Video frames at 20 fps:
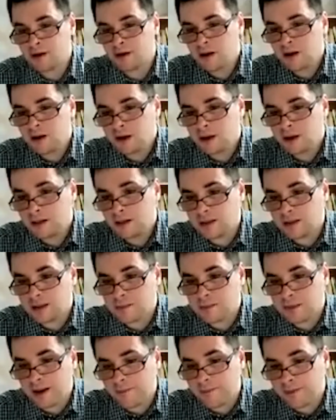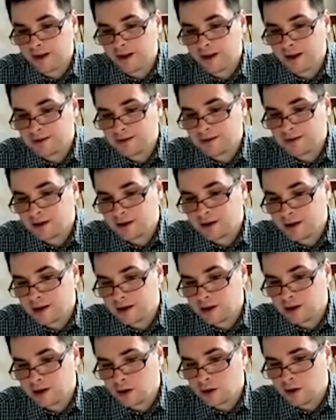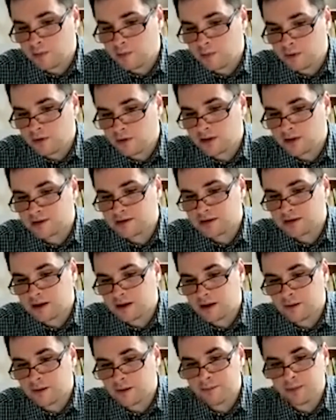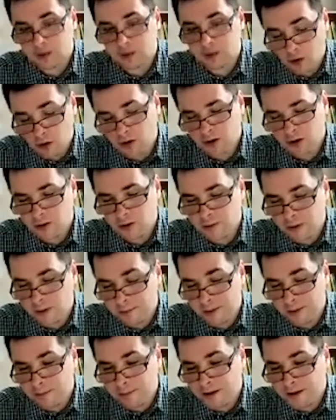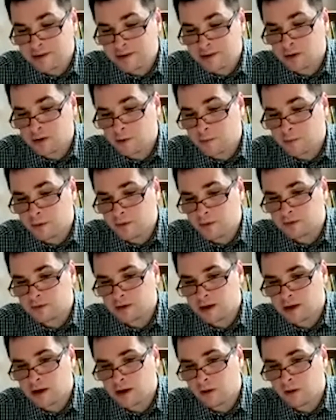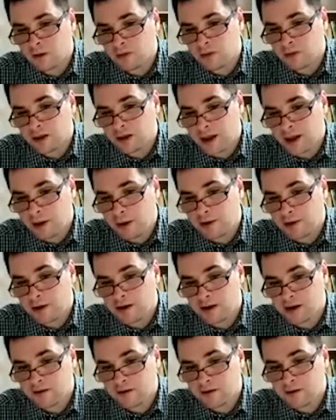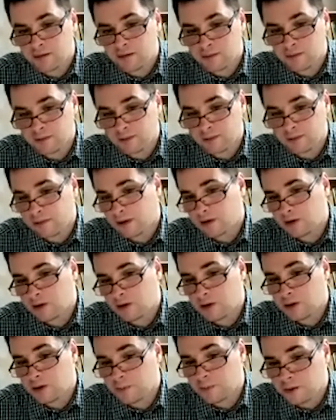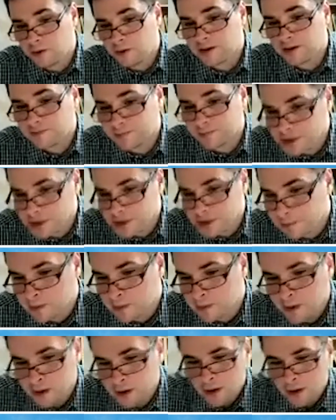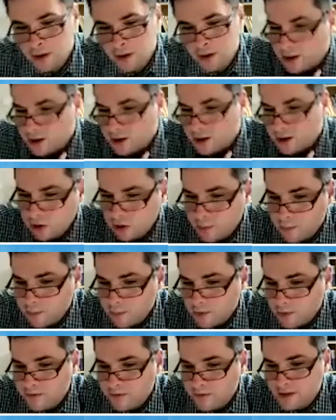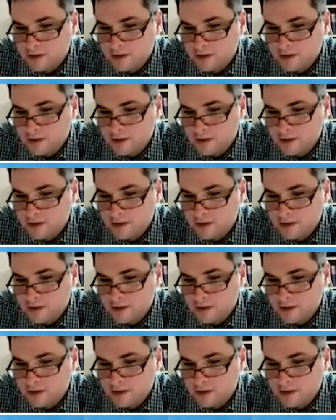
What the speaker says: And by placing your opponents, by placing your pawns on the cover of your opponent's bishop, you prevent